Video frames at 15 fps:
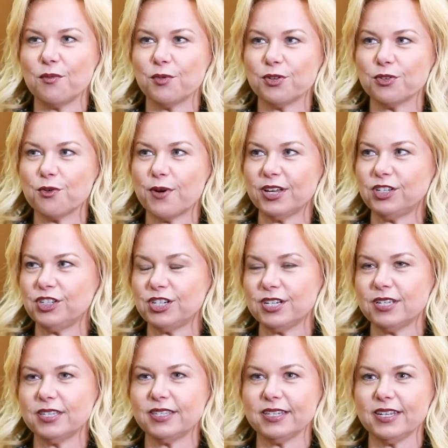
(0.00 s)
with
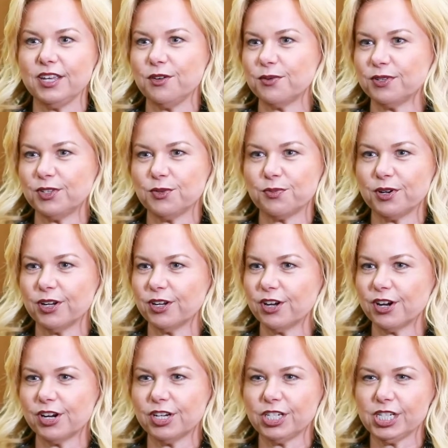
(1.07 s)
questions, and he was super
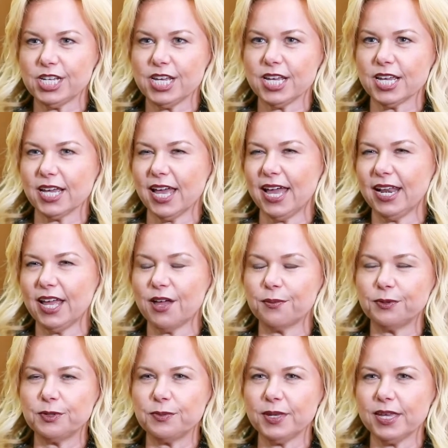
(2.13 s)
encouraging and kind of
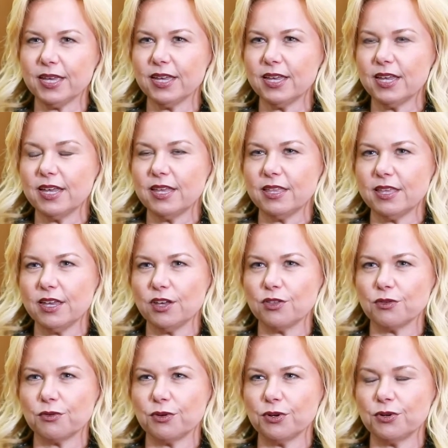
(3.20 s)
helped me think
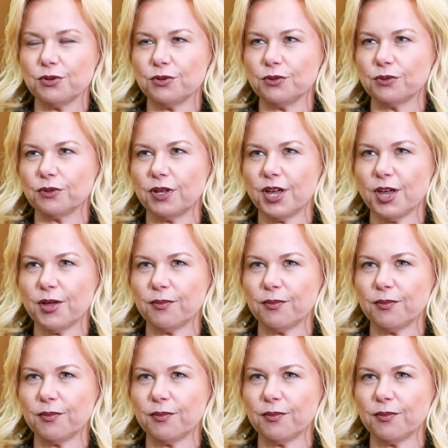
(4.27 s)
through